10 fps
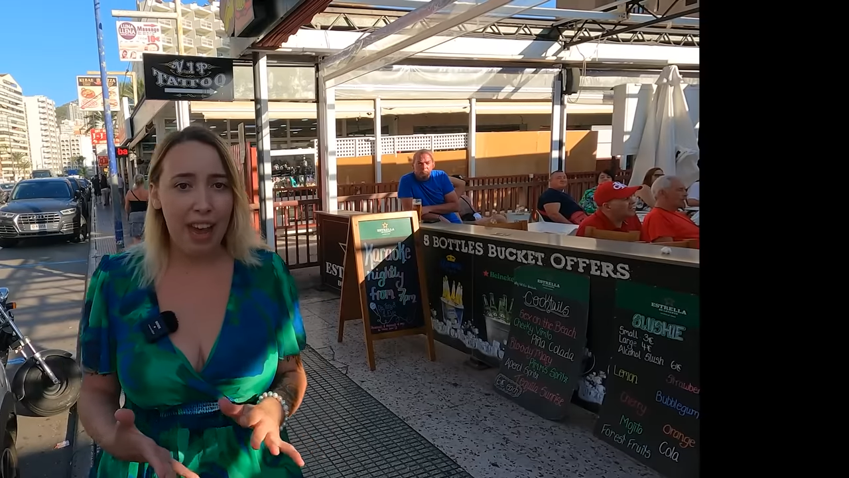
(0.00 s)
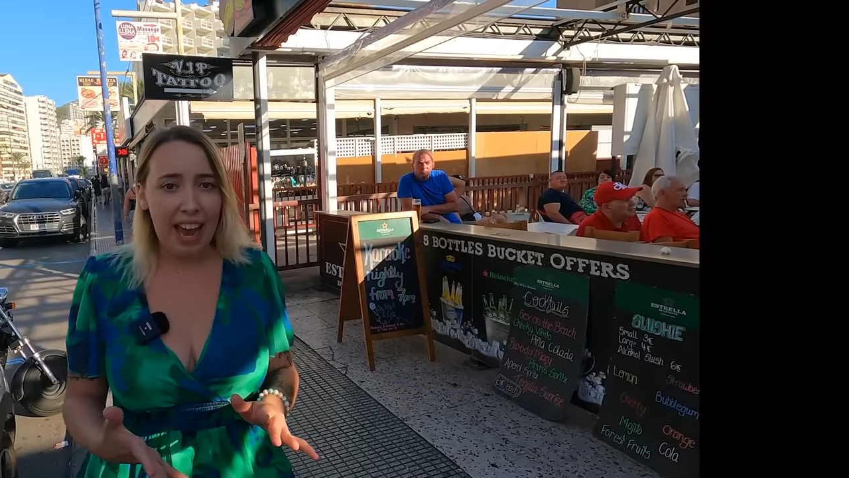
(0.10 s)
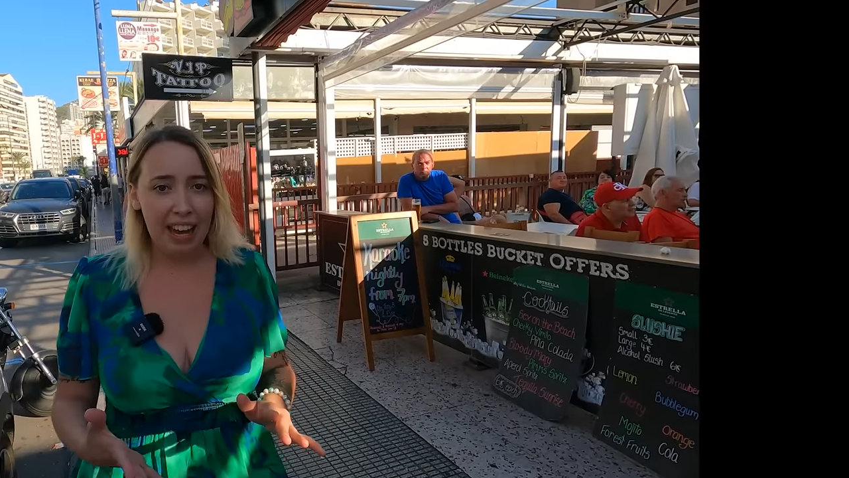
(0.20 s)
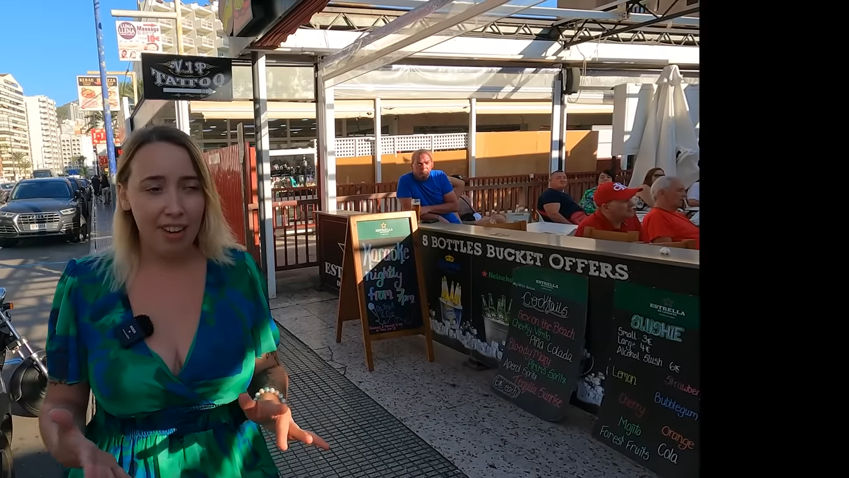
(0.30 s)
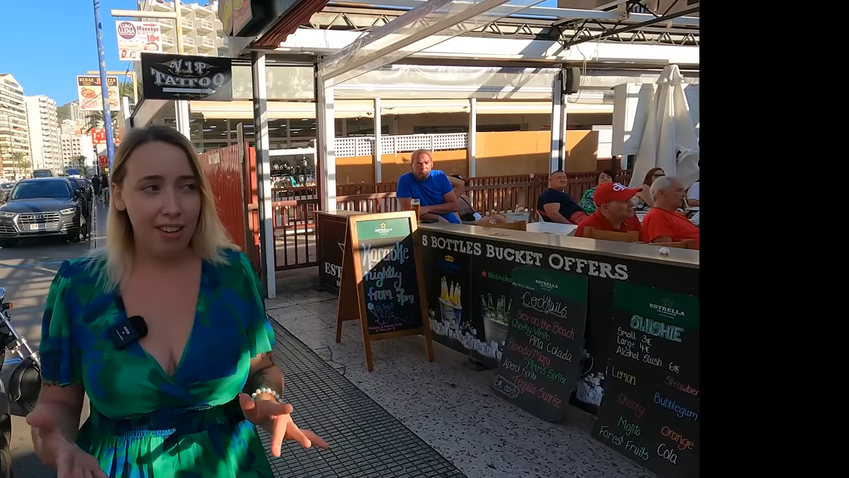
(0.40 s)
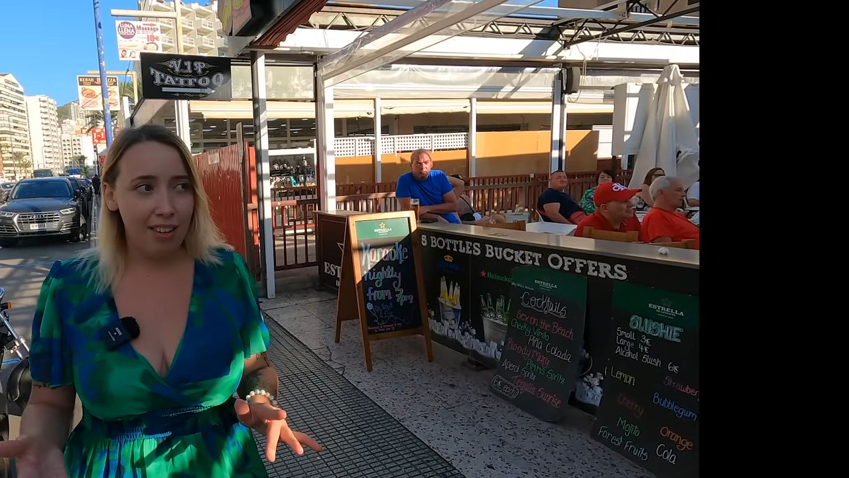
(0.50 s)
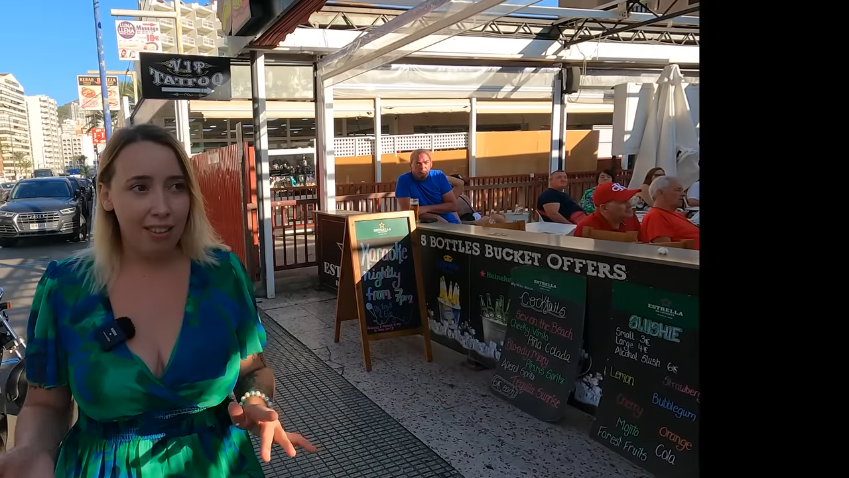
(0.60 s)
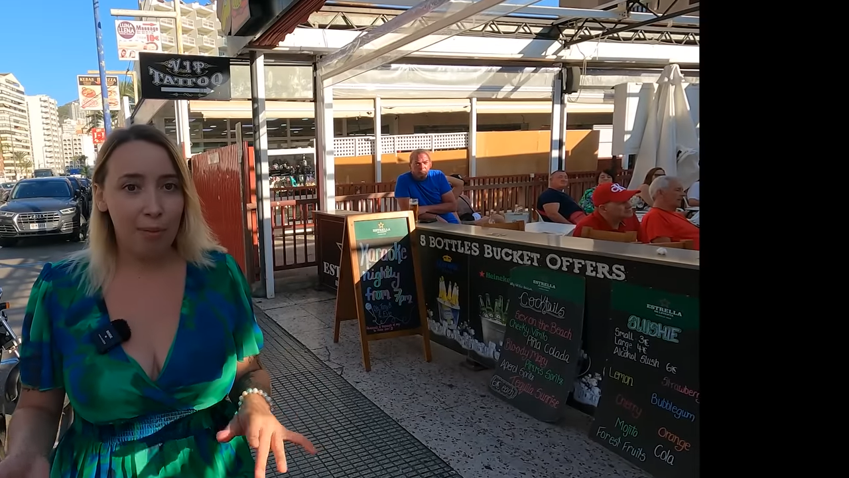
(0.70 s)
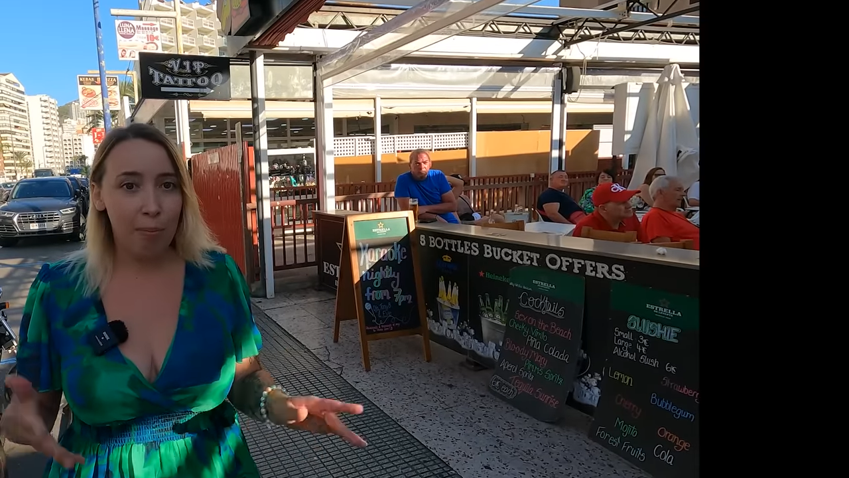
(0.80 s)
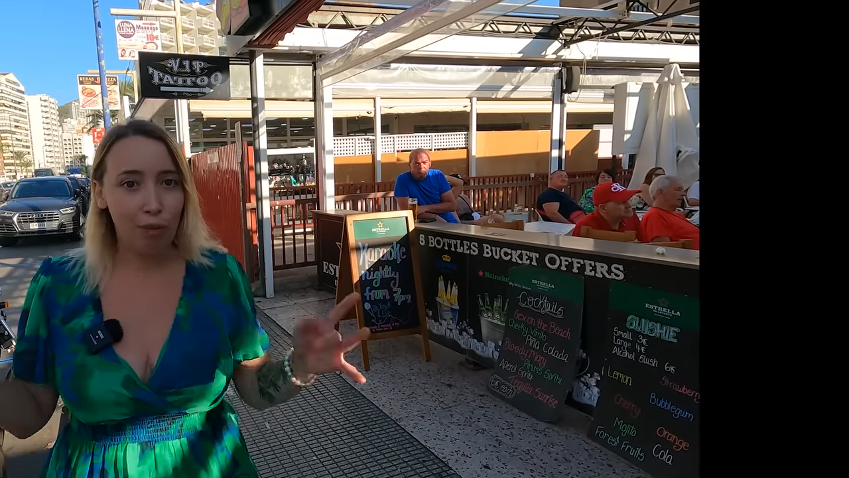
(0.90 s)
then
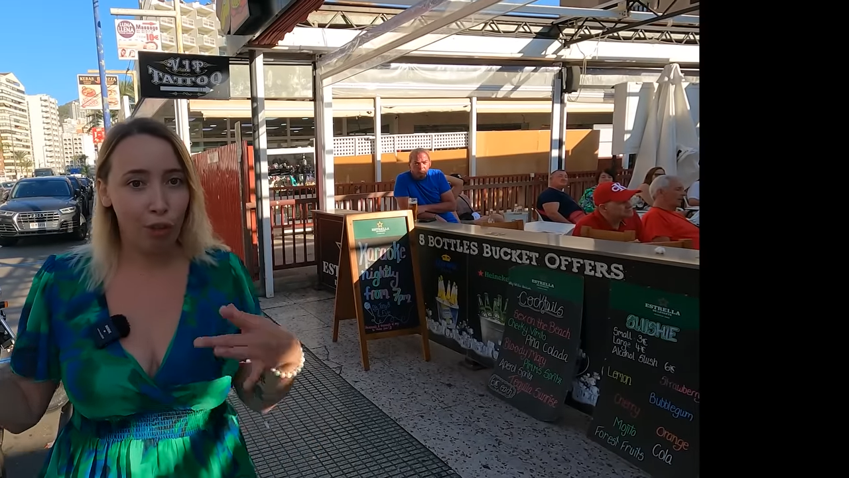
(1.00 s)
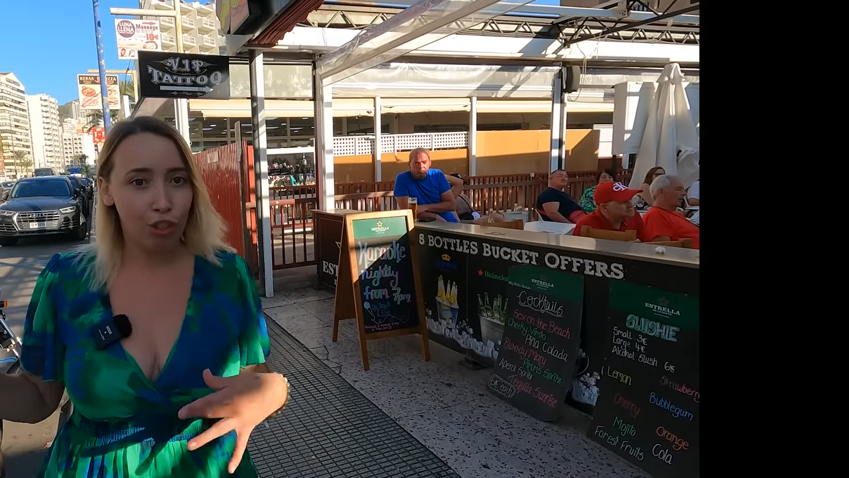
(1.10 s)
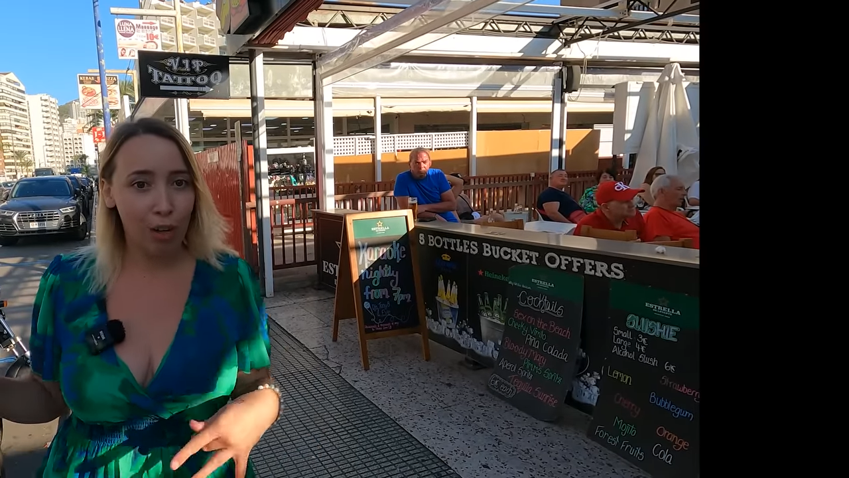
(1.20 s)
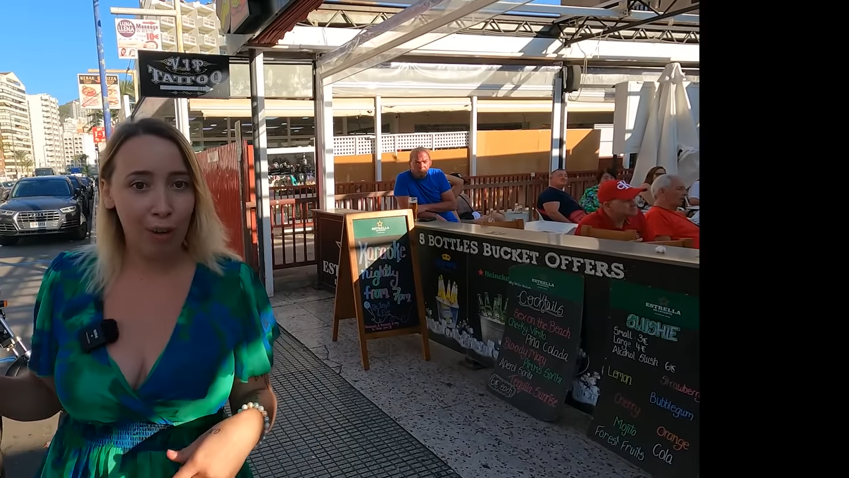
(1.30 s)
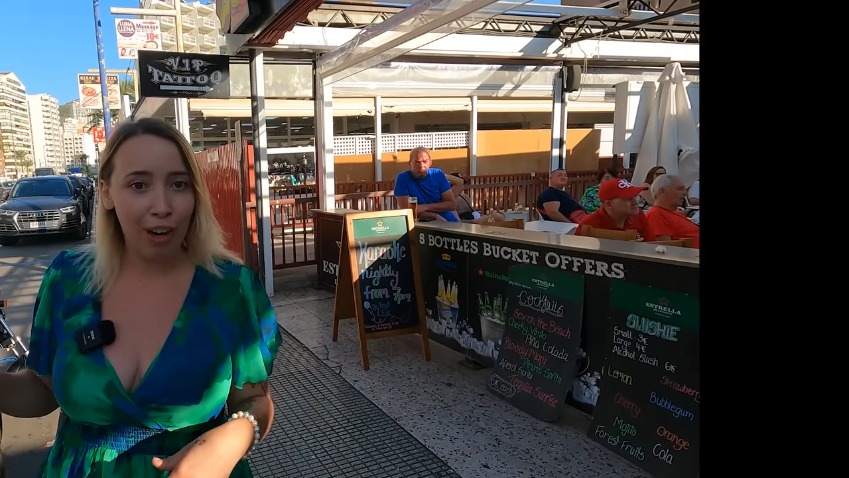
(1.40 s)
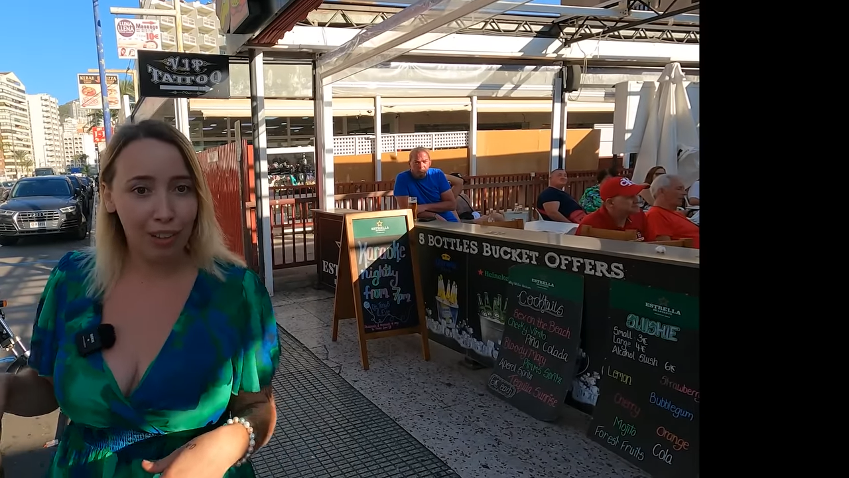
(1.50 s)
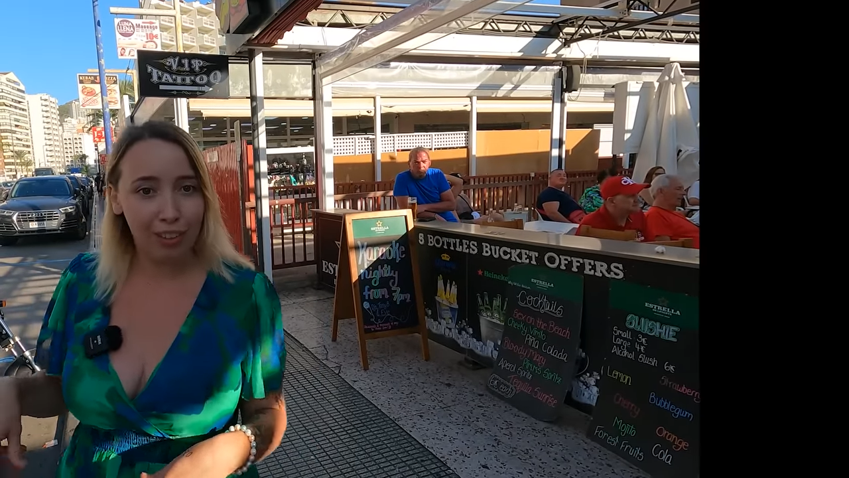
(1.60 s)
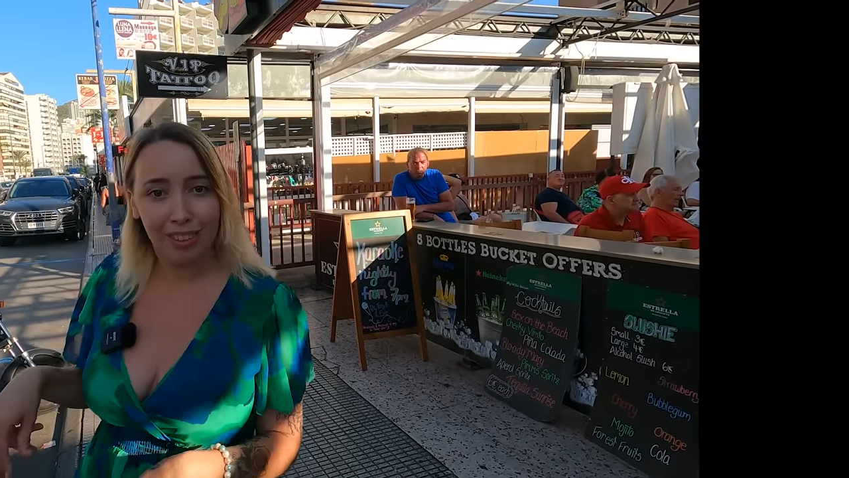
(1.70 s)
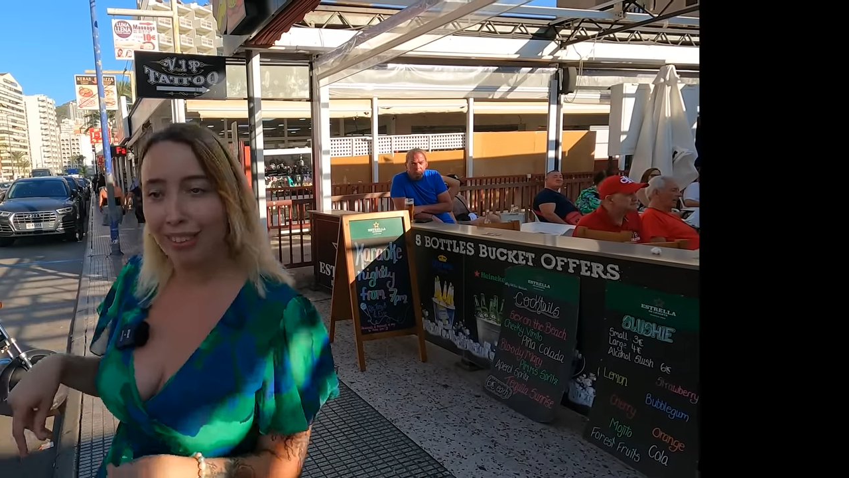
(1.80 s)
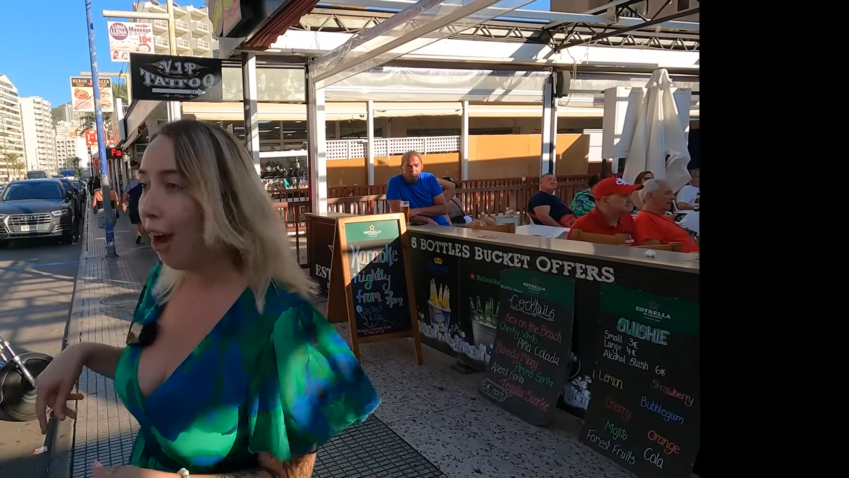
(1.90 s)
move on to somewhere
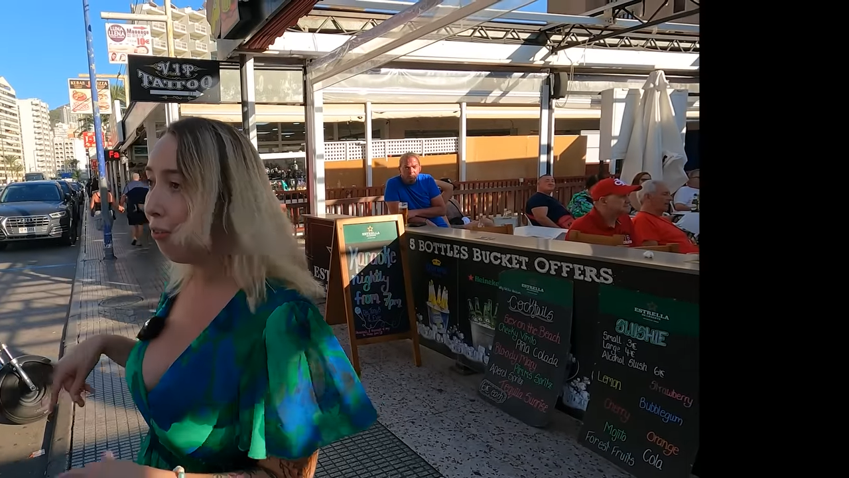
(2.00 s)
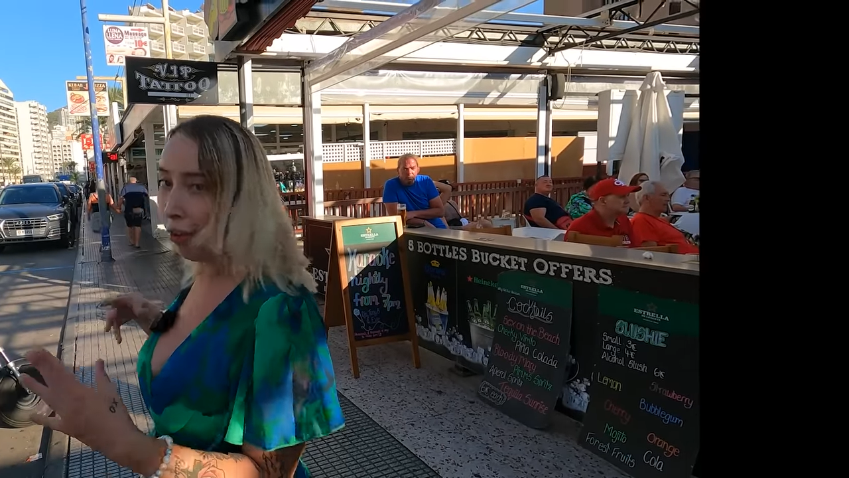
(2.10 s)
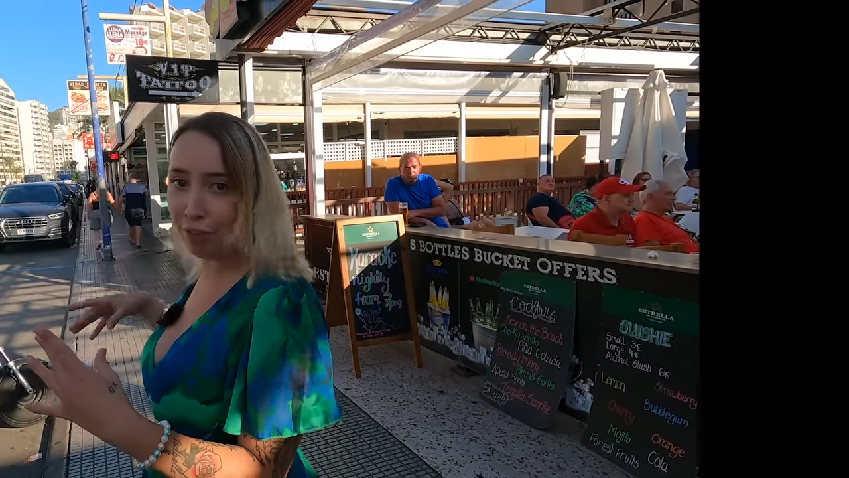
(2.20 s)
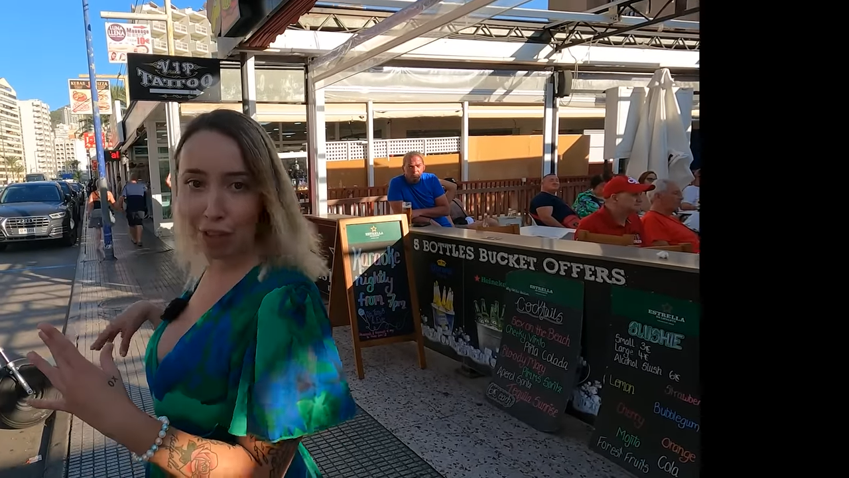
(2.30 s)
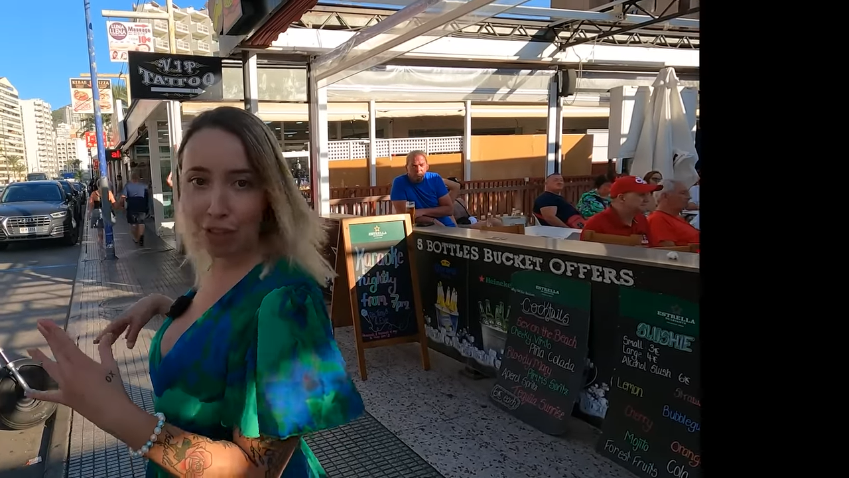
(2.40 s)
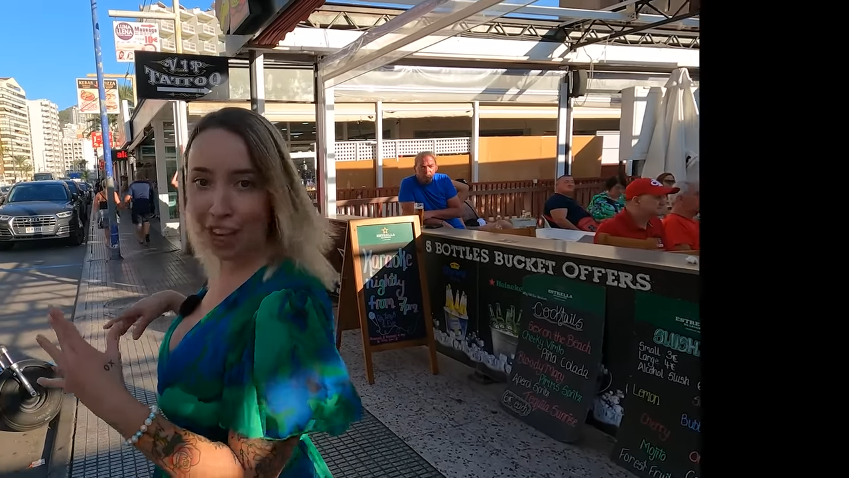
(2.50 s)
else after a few